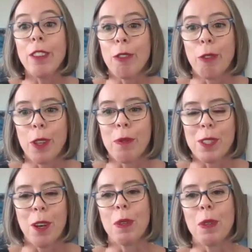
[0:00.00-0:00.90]
look for the
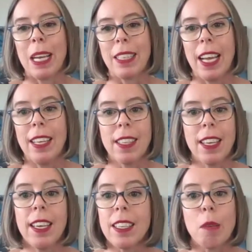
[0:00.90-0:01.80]
result with my clients,
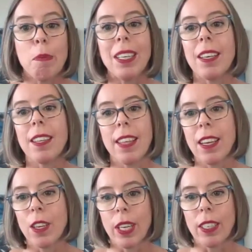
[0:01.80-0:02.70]
is the ability to
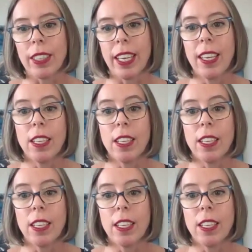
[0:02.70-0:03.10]
think critically.